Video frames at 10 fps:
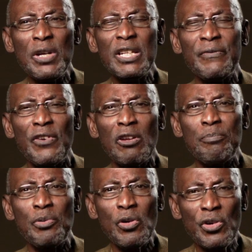we
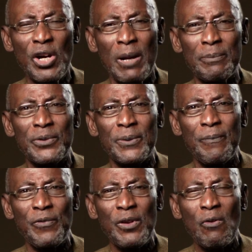develop programs,
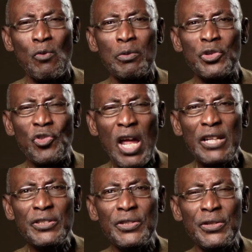what we're
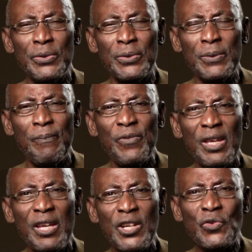trying to do
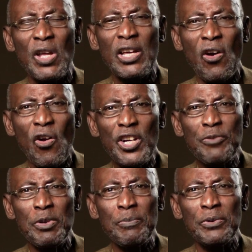is to
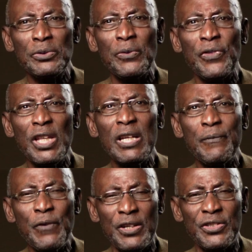encourage people to think
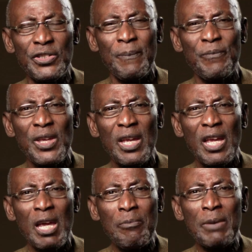first
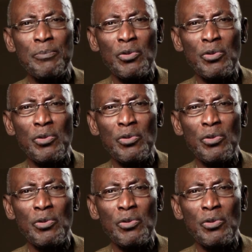about